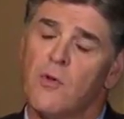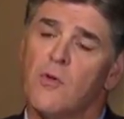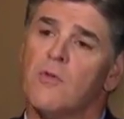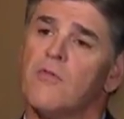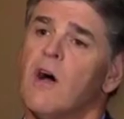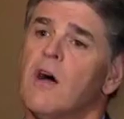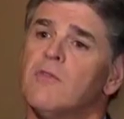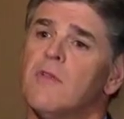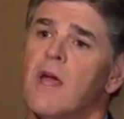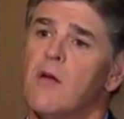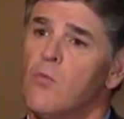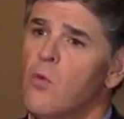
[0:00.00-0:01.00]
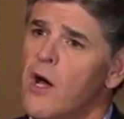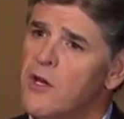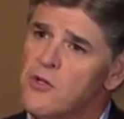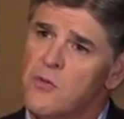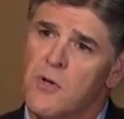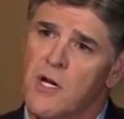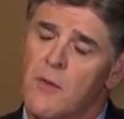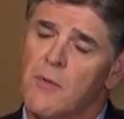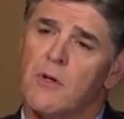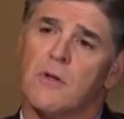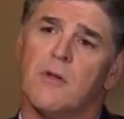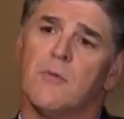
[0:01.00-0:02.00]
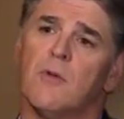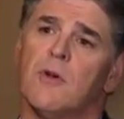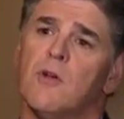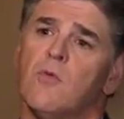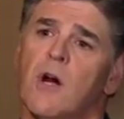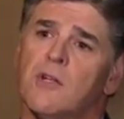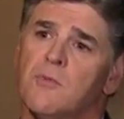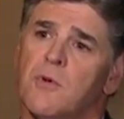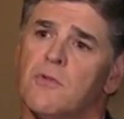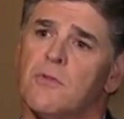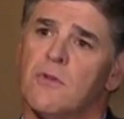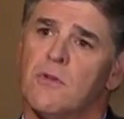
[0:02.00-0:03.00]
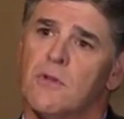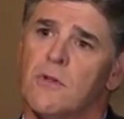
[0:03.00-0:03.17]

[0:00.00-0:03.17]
were you involved in that, and why did you become a community watch person?